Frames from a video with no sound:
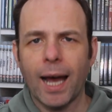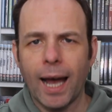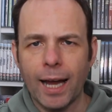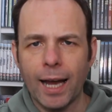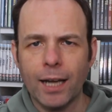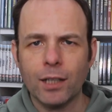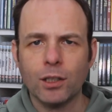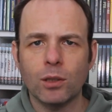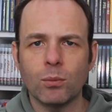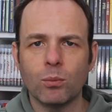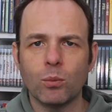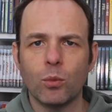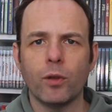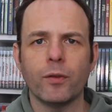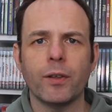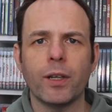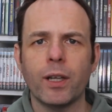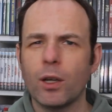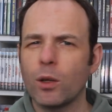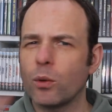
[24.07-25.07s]
action
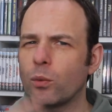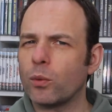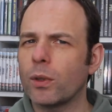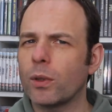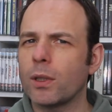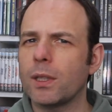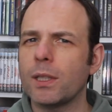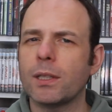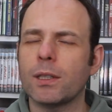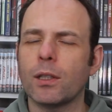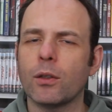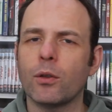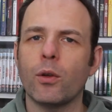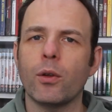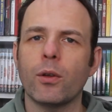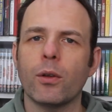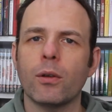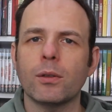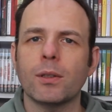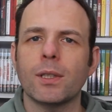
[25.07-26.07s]
movie released in
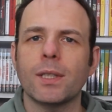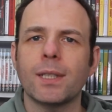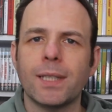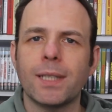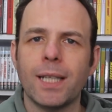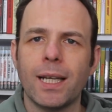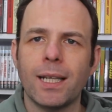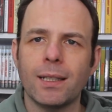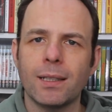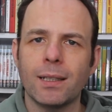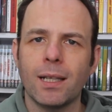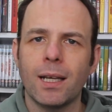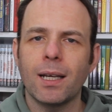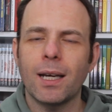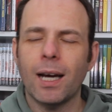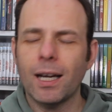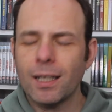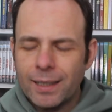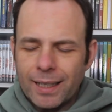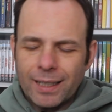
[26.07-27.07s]
2010
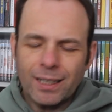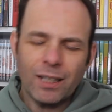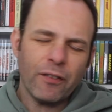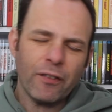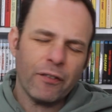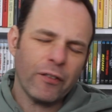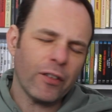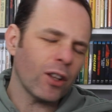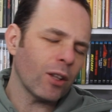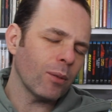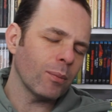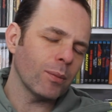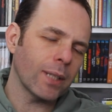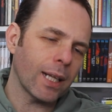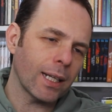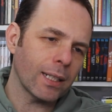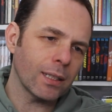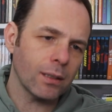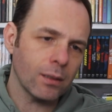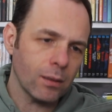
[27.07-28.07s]
and kind of filmed
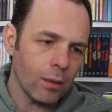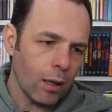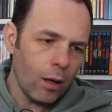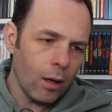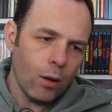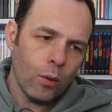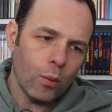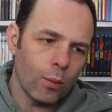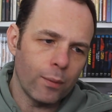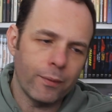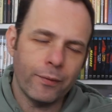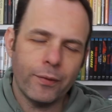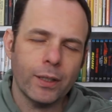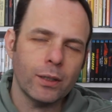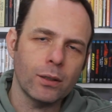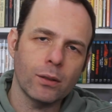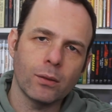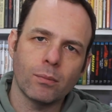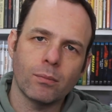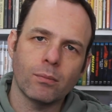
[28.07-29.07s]
as a home
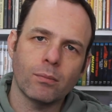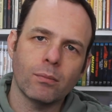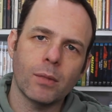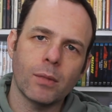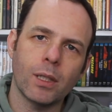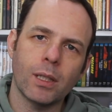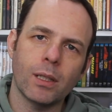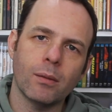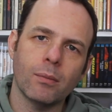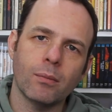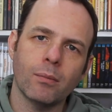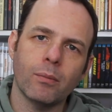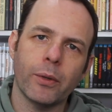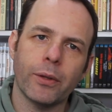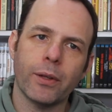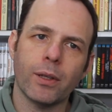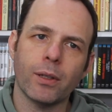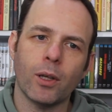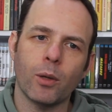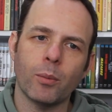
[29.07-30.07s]
video um,
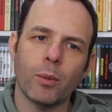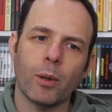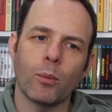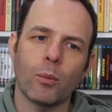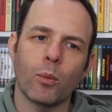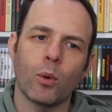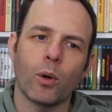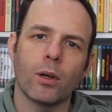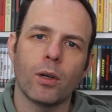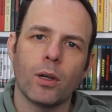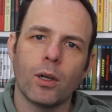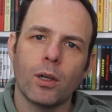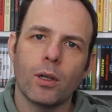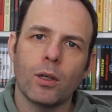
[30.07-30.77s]
with a little bit more